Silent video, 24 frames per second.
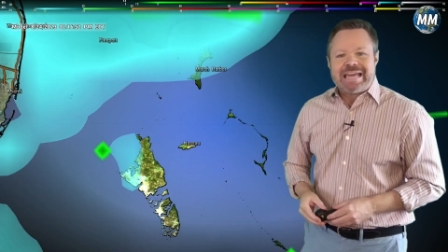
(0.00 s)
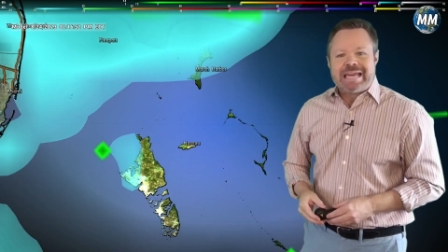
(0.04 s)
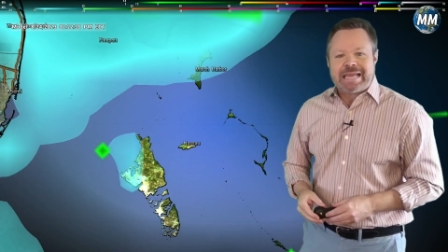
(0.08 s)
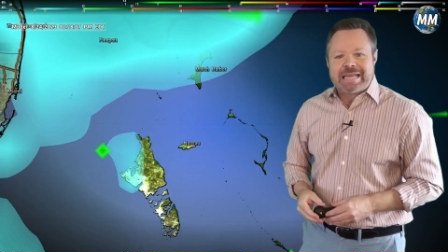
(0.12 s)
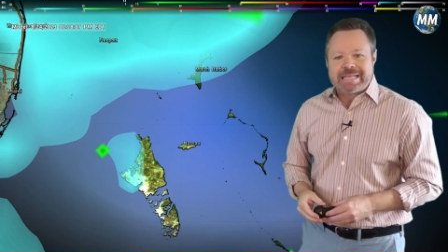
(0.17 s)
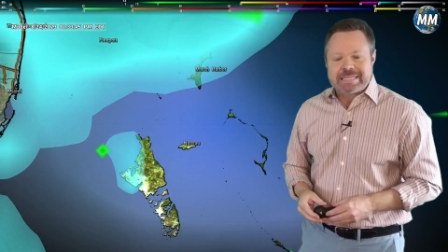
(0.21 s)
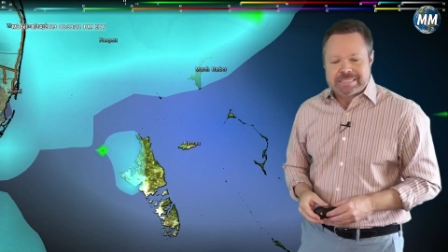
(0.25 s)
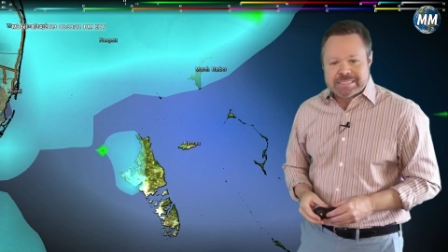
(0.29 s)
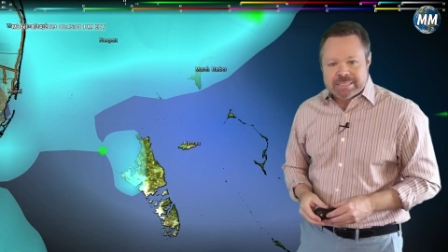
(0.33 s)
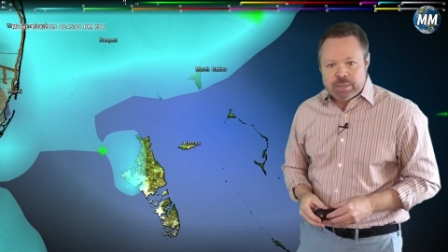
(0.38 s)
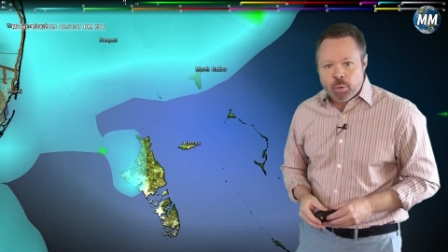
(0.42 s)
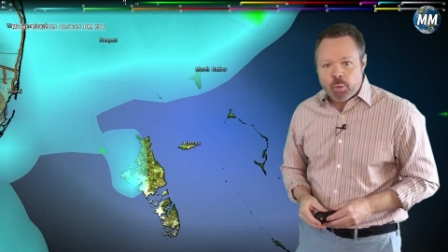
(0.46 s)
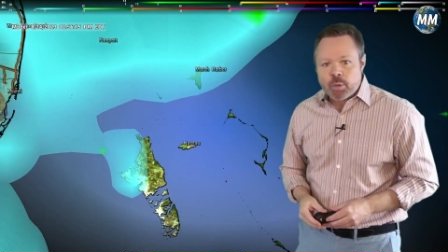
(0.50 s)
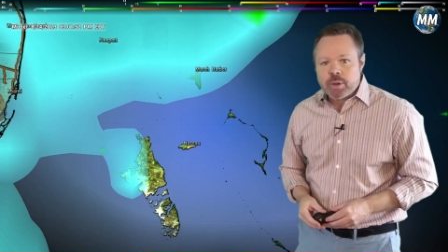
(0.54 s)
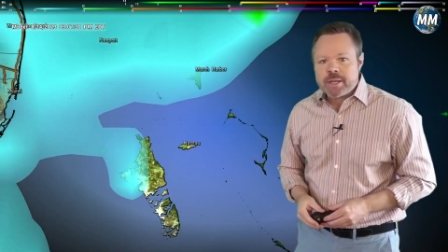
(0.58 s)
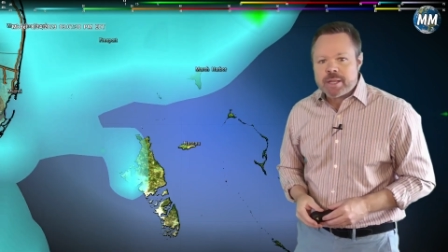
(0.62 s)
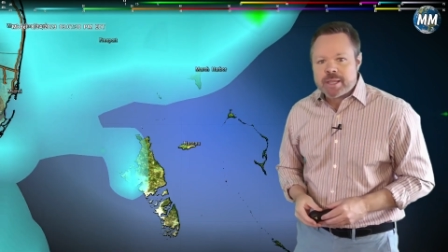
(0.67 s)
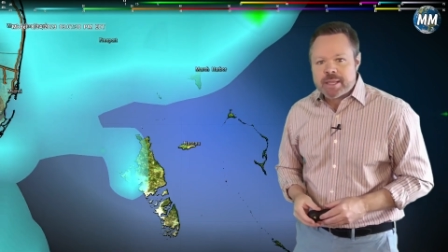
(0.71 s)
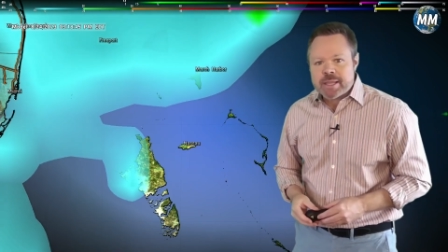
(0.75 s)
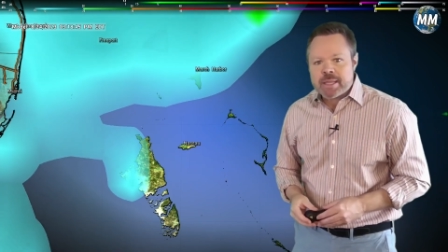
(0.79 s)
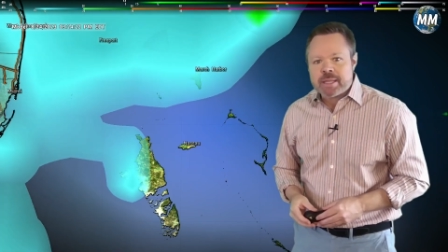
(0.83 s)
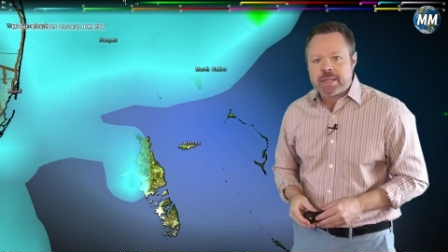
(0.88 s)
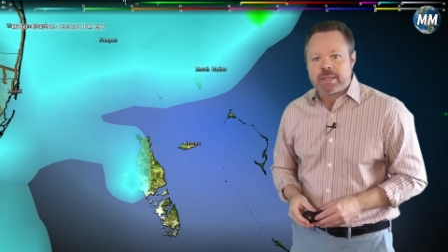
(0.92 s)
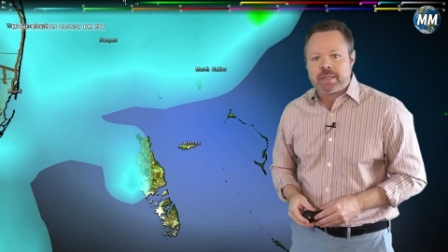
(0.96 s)
It's going
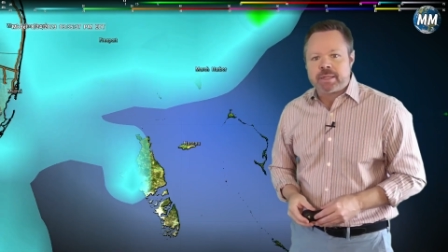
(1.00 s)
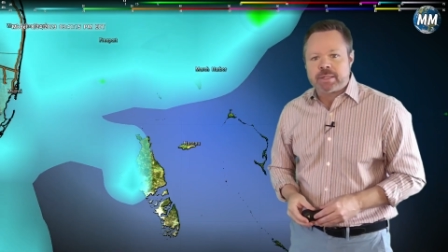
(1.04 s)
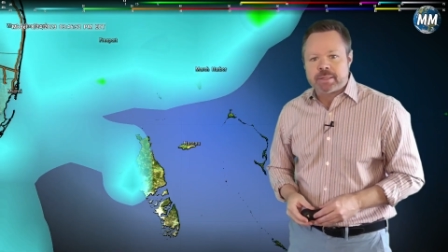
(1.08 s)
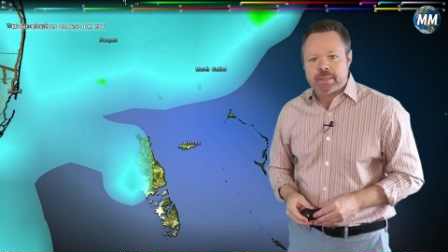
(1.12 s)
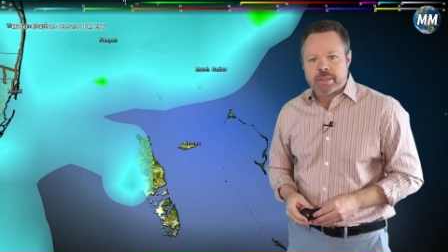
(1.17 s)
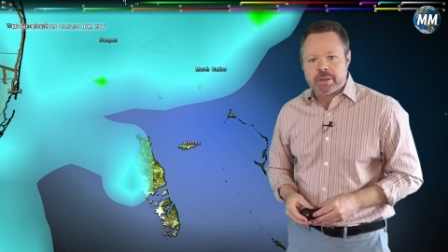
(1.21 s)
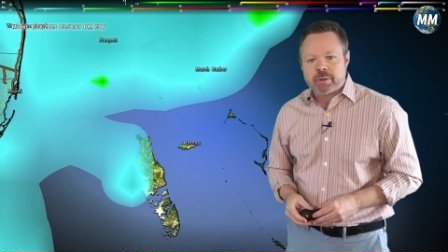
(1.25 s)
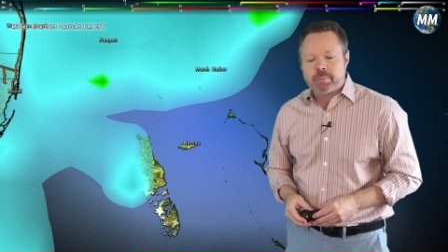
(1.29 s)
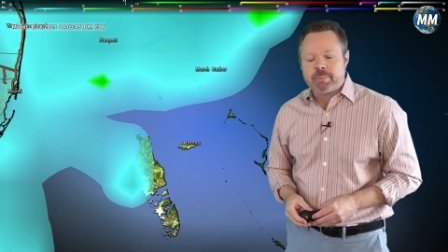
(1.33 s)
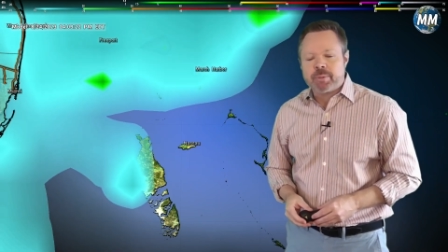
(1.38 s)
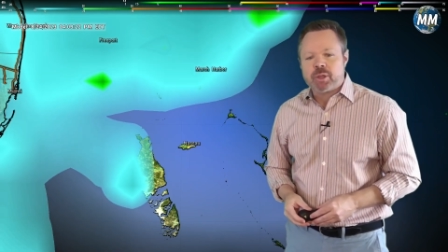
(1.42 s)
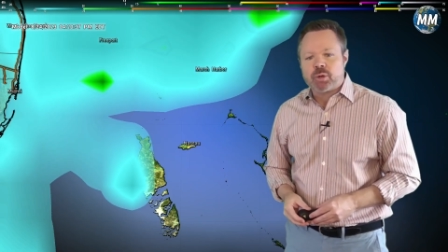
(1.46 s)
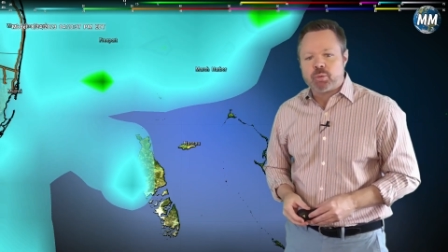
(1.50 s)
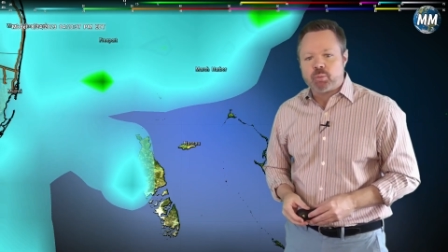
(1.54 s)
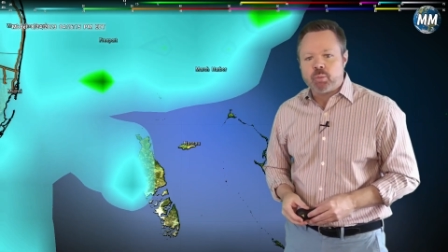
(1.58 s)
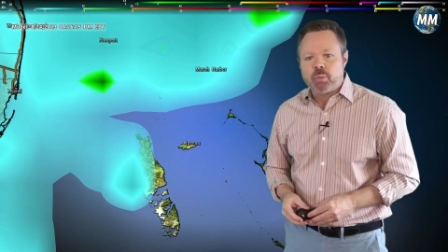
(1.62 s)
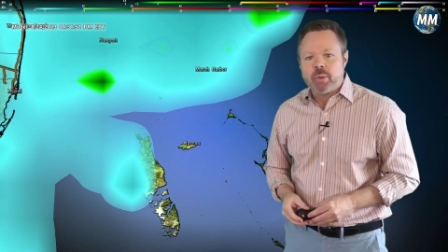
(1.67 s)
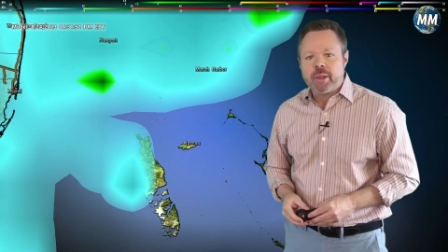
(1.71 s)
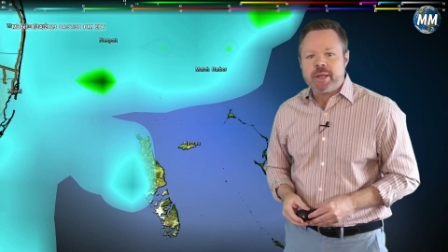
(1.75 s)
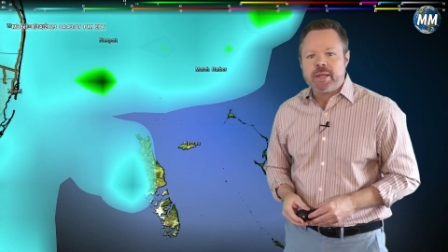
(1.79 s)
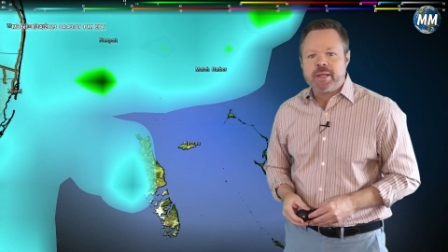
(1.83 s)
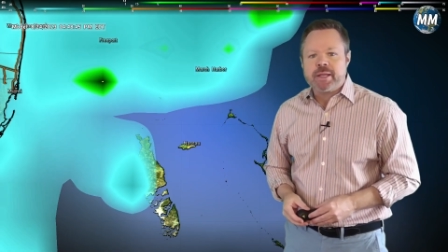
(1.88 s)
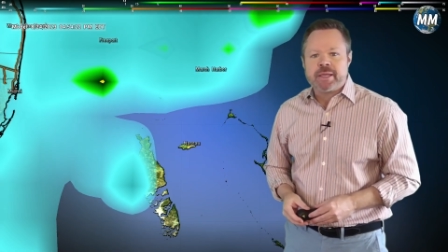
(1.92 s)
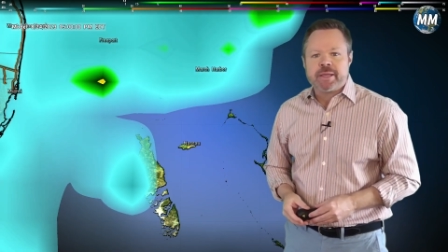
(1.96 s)
to get a little bit
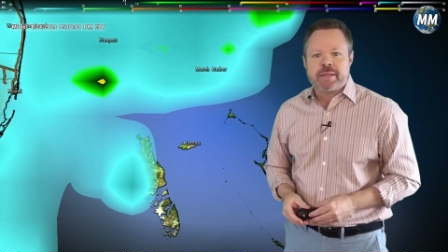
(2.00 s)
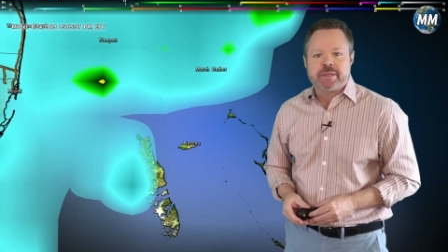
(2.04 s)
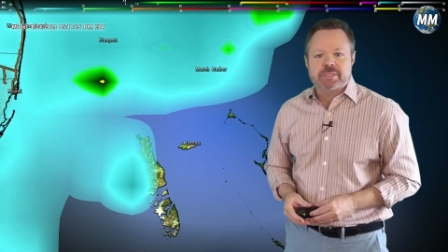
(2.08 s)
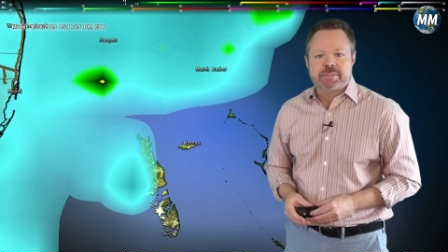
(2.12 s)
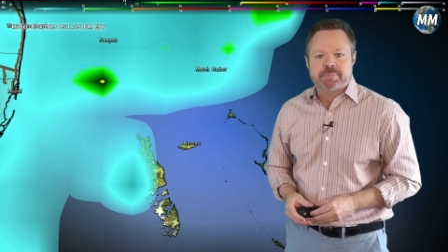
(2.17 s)
windy,